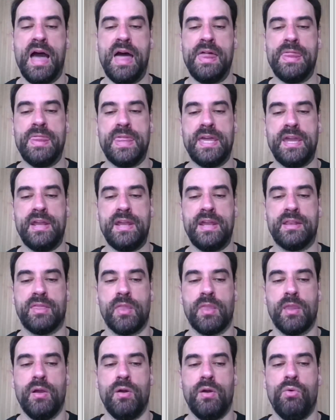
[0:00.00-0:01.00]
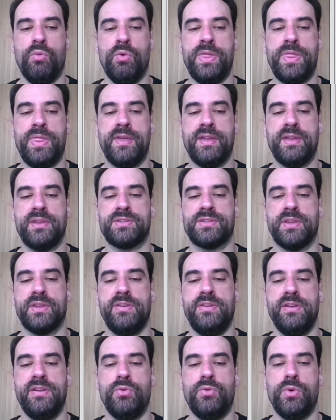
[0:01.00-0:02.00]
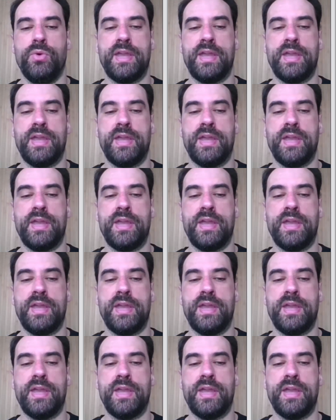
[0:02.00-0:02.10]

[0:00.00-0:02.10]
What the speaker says: And then with this here,